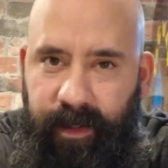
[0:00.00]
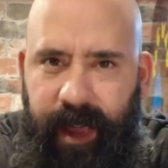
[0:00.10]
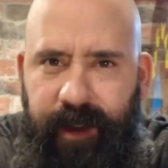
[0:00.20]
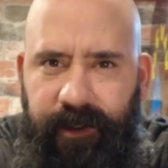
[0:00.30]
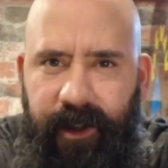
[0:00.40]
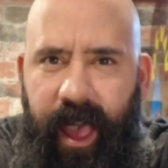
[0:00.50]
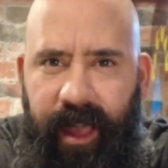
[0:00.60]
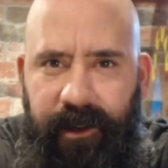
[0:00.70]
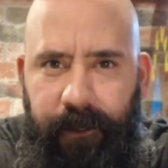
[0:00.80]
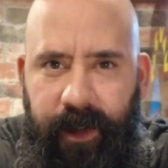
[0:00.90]
laser
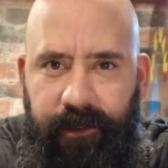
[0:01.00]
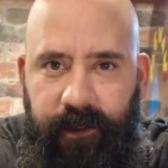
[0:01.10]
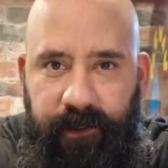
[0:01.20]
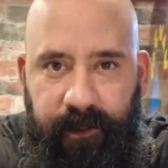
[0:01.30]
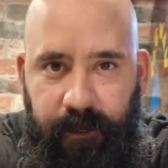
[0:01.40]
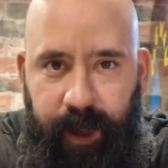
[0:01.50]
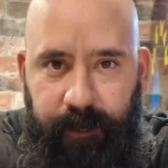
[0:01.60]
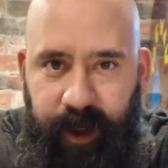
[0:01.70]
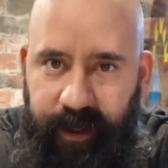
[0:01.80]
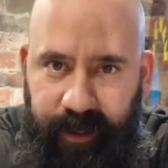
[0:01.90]
guided missiles, my
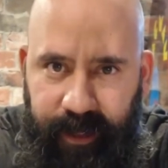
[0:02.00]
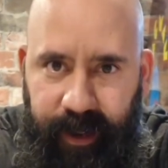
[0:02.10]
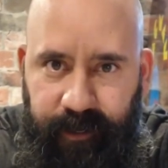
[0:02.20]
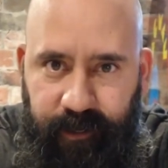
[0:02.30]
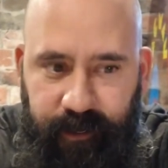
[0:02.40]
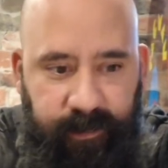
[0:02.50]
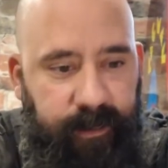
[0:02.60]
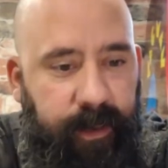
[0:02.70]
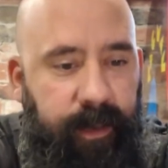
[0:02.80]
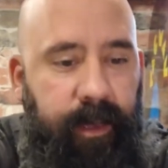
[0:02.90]
bad, lasers.
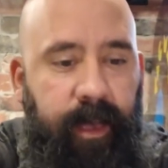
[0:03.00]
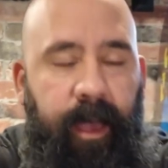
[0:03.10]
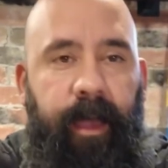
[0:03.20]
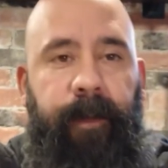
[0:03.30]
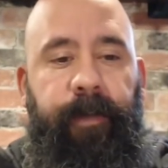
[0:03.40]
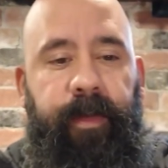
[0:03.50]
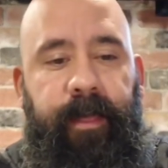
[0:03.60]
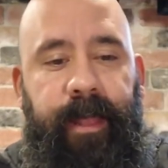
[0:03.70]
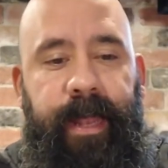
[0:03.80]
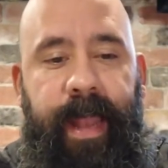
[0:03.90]

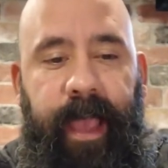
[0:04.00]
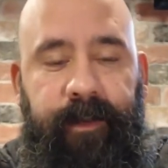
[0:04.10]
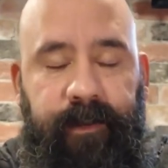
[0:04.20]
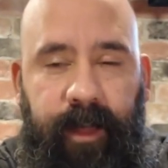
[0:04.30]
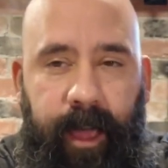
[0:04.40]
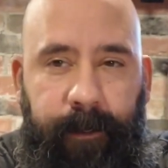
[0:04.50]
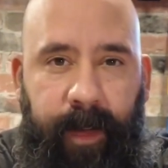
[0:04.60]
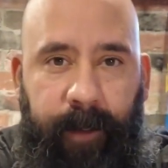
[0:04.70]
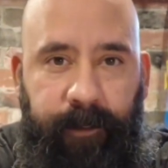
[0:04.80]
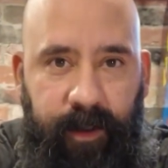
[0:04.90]
Next up,
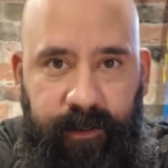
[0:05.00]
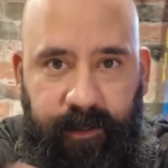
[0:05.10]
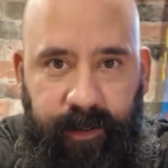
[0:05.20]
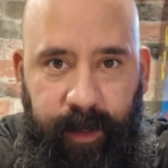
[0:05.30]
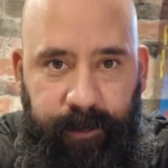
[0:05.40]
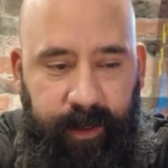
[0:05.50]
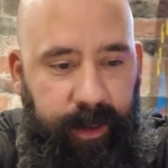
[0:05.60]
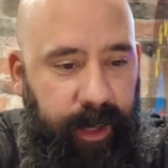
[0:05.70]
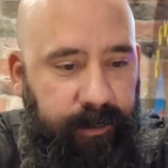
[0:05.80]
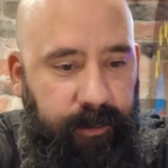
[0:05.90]
I'm gonna skip the
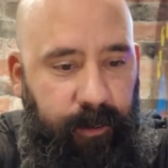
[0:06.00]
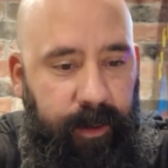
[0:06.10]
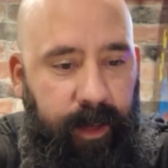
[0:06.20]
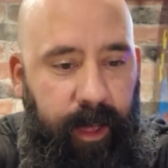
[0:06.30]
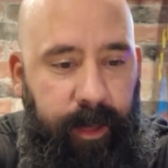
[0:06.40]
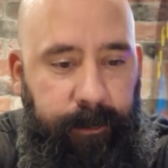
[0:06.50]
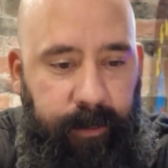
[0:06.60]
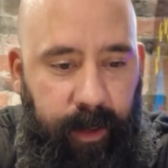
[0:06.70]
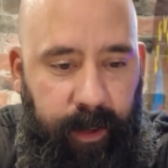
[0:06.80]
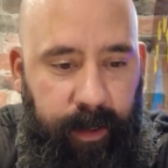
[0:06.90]
next one up.
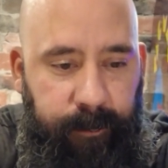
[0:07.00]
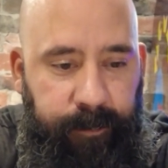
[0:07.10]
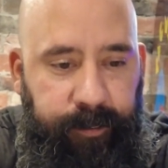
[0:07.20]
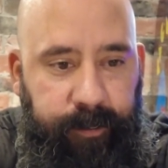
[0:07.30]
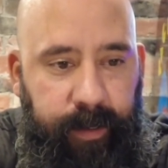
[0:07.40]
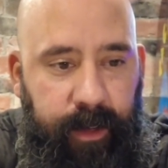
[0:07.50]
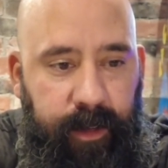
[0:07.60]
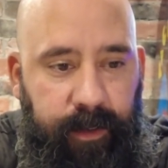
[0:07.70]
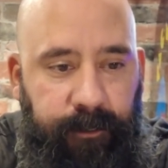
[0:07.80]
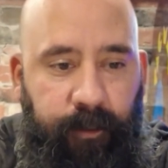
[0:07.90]

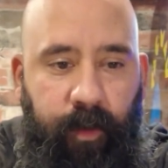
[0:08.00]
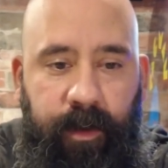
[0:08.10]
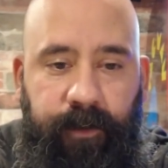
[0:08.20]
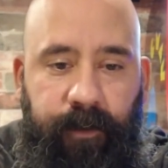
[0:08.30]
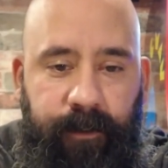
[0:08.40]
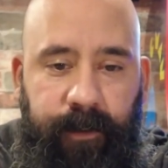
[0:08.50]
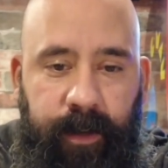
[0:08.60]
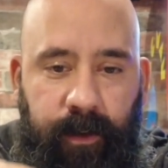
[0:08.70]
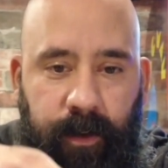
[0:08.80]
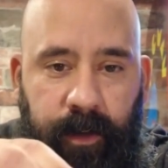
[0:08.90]
The fourth
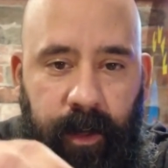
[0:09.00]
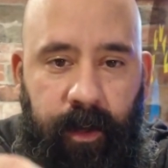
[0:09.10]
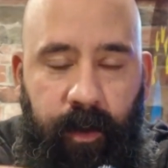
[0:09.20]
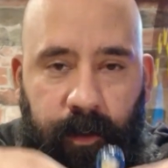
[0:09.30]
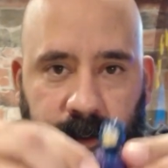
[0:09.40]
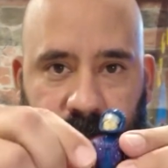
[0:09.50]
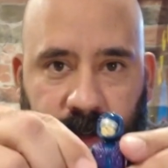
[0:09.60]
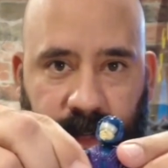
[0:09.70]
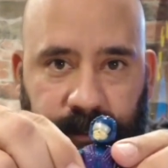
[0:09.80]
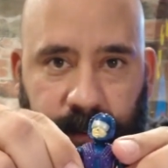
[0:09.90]
reveal was
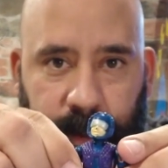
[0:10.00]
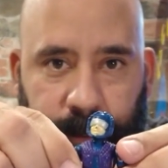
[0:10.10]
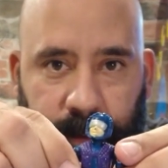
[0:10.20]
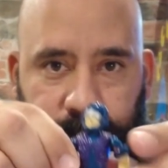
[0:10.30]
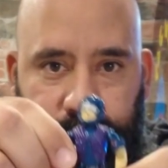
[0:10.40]
Televiper